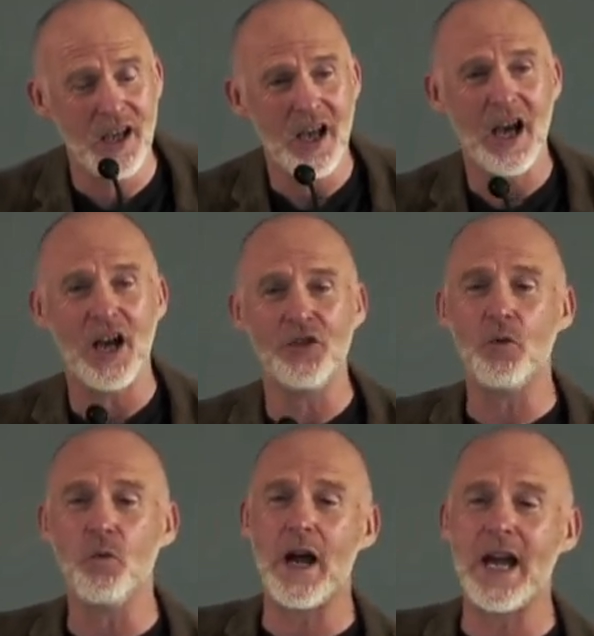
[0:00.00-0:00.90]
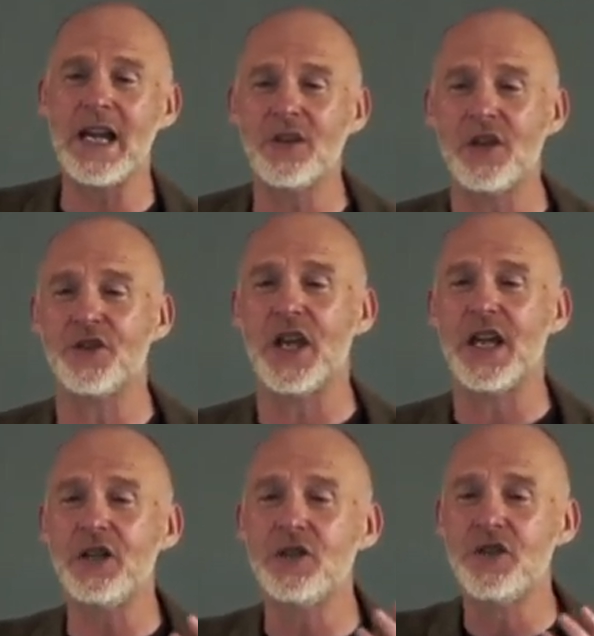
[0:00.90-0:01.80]
And the way that
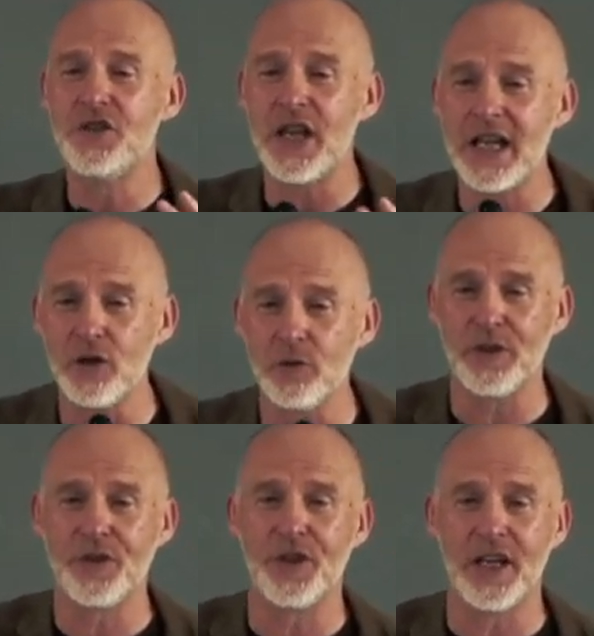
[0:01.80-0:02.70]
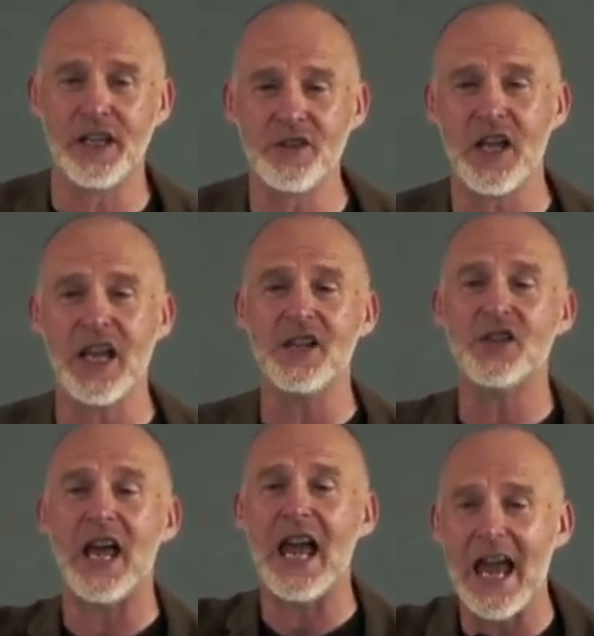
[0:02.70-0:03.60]
they deal with things is
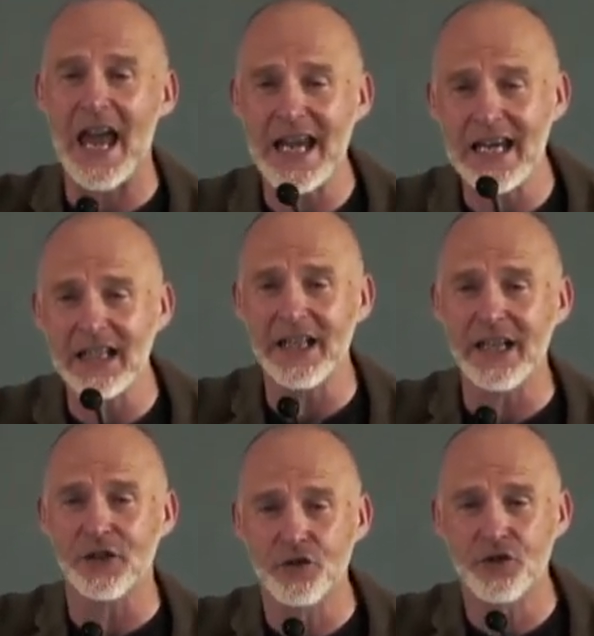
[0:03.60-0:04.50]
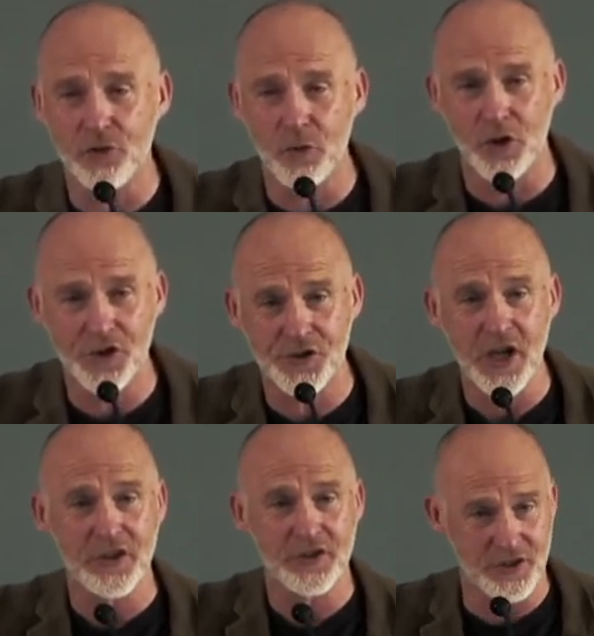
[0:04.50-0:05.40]
alien to us
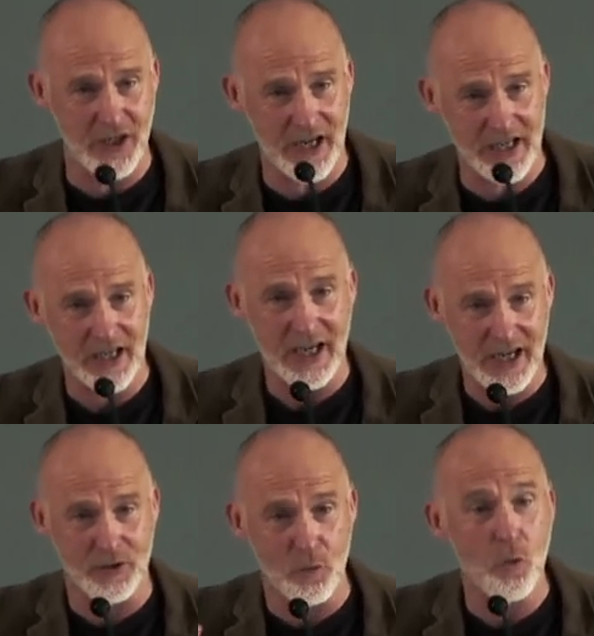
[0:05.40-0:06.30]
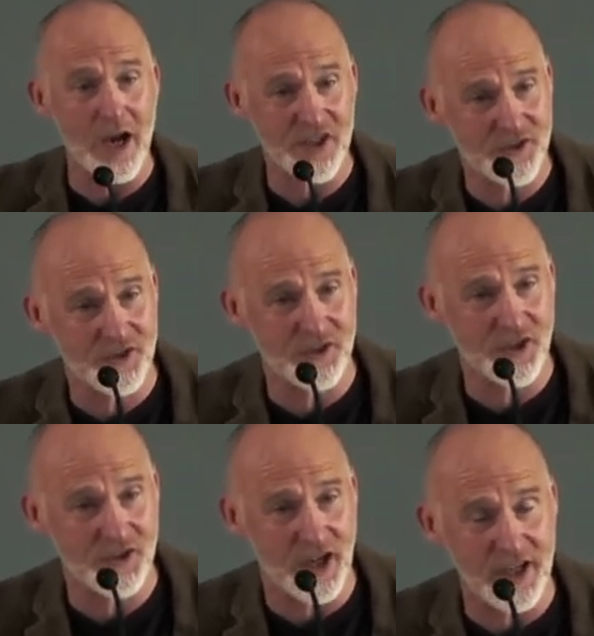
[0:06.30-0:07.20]
today in Western
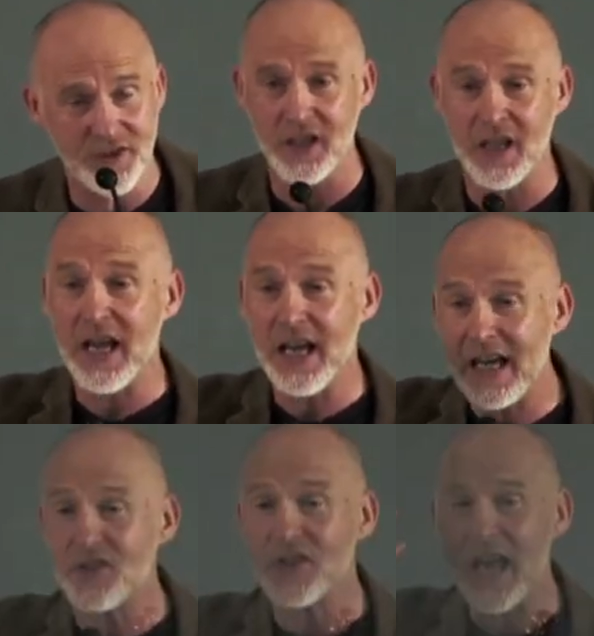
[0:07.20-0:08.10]
society. It's